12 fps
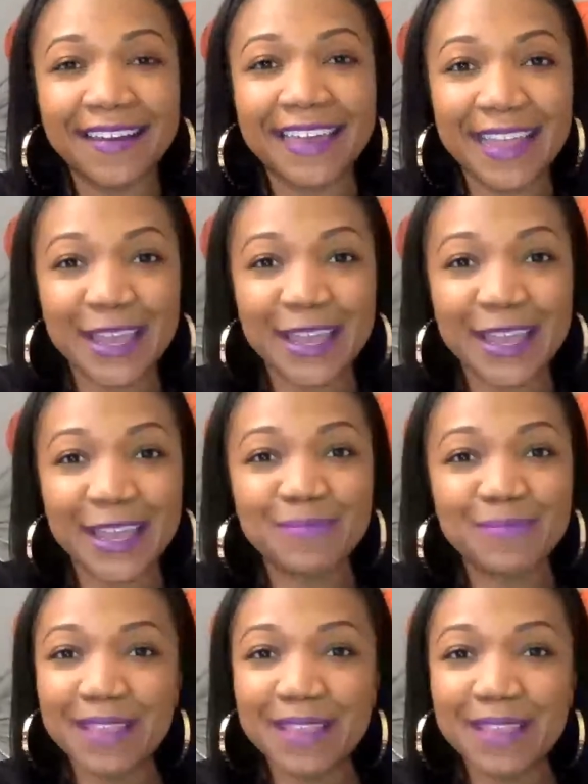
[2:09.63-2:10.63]
getting your
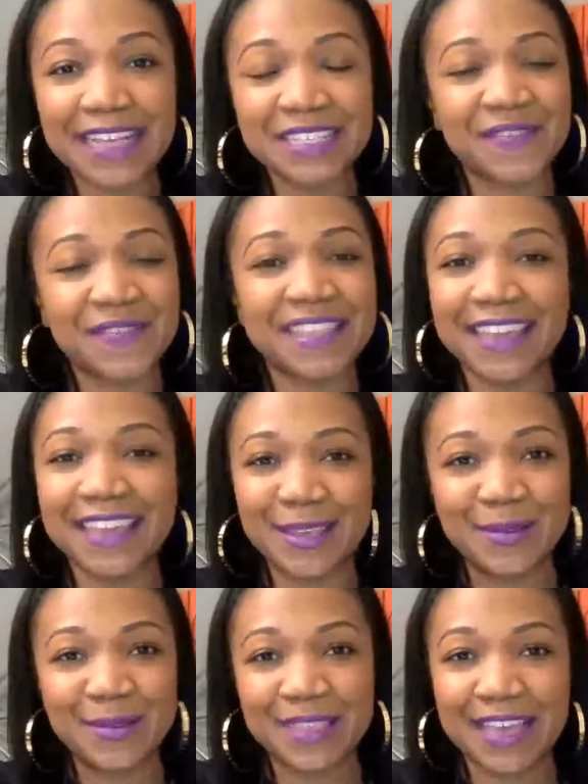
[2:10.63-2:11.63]
supplies for the
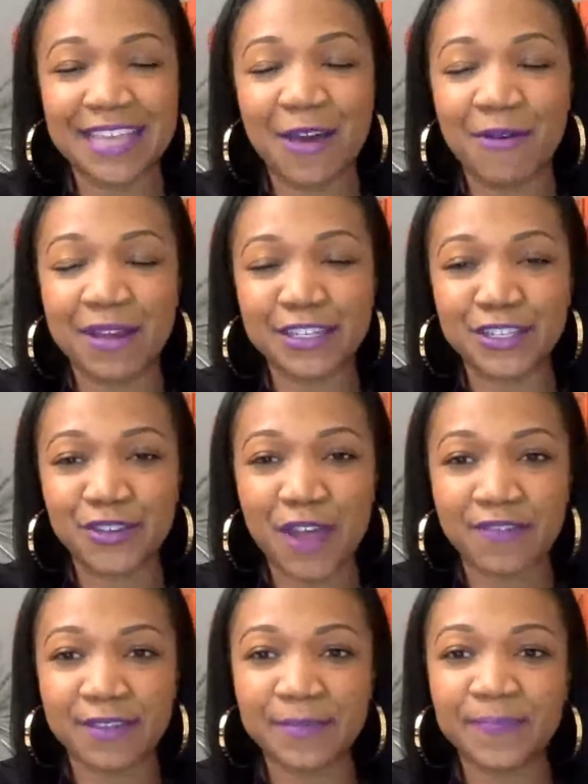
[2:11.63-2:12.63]
NICU. That's how I
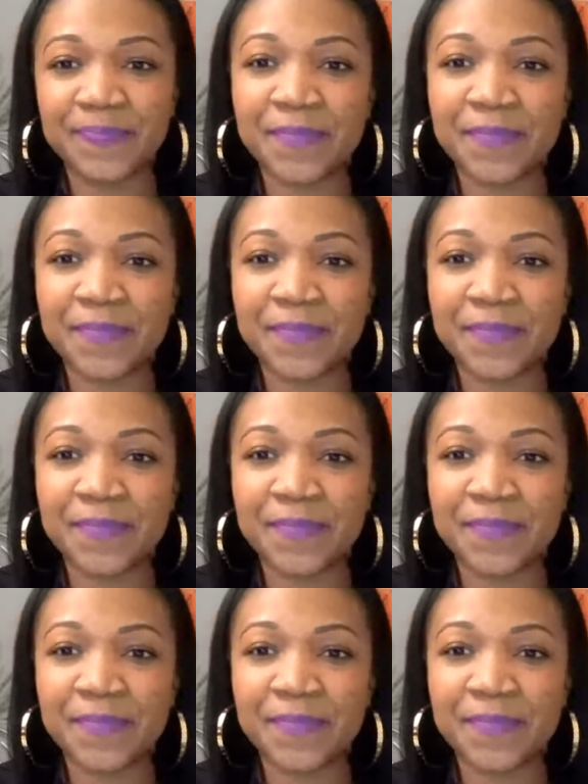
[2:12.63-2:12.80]
describe it.